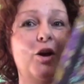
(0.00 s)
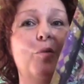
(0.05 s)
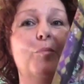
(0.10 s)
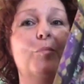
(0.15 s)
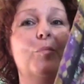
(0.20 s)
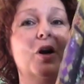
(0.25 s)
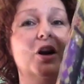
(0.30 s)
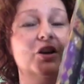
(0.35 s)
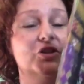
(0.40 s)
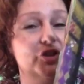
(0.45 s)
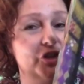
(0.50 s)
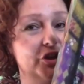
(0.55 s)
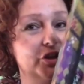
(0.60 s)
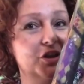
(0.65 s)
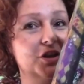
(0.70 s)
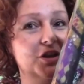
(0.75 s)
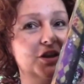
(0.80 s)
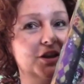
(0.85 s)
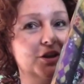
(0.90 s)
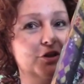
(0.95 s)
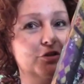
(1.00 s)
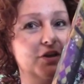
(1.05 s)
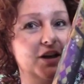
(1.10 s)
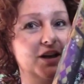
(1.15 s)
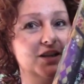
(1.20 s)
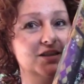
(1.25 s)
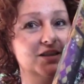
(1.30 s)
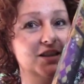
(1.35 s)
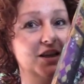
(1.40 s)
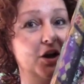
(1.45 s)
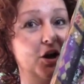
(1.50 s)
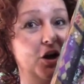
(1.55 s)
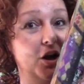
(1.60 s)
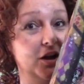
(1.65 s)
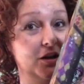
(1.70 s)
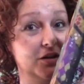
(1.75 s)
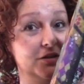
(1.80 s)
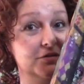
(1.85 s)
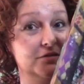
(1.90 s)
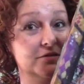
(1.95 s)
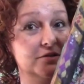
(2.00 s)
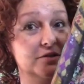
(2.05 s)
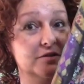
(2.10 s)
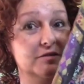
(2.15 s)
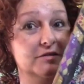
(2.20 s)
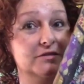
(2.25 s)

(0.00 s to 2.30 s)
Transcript: my Journaling Krazy Island